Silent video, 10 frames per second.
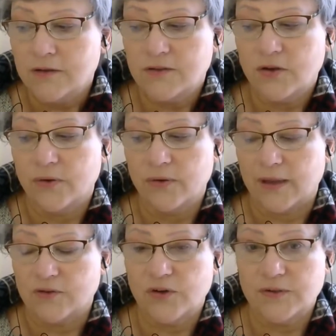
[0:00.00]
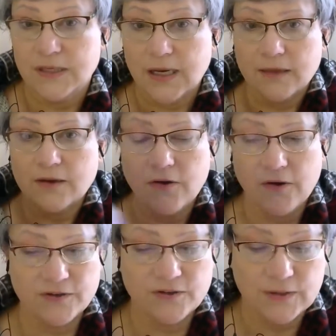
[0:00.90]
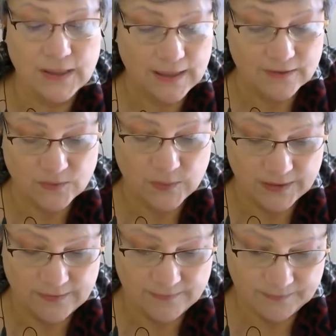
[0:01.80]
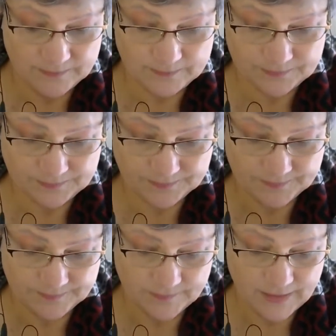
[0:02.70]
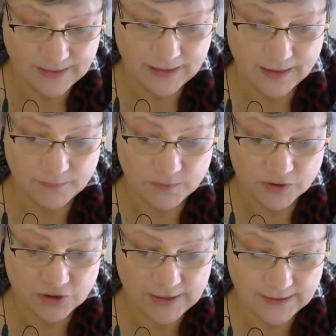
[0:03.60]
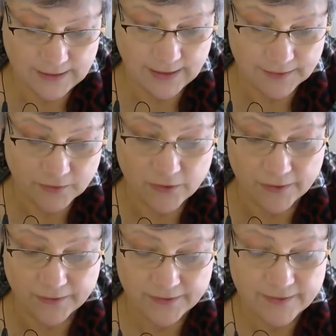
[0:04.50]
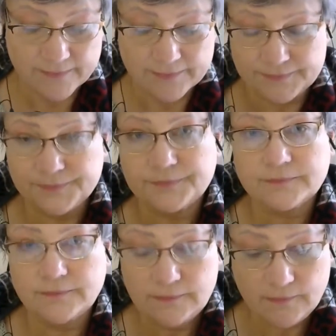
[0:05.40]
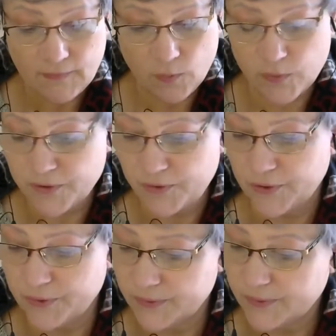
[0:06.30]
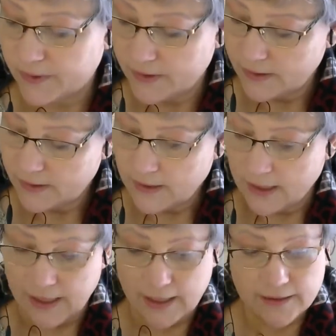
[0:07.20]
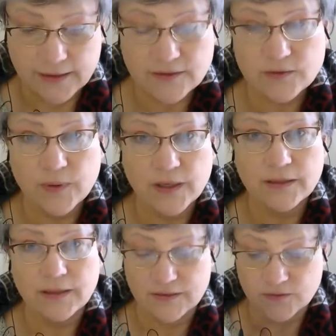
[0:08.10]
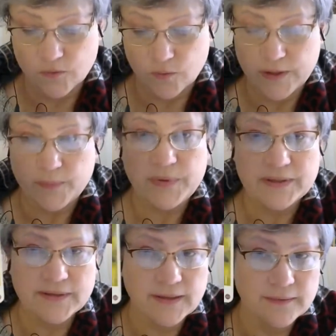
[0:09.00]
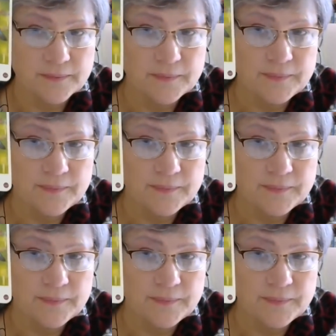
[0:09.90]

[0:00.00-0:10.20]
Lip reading: So I chose another card today as well. And I'm going to share the other card with you. And this one is called the Pitta.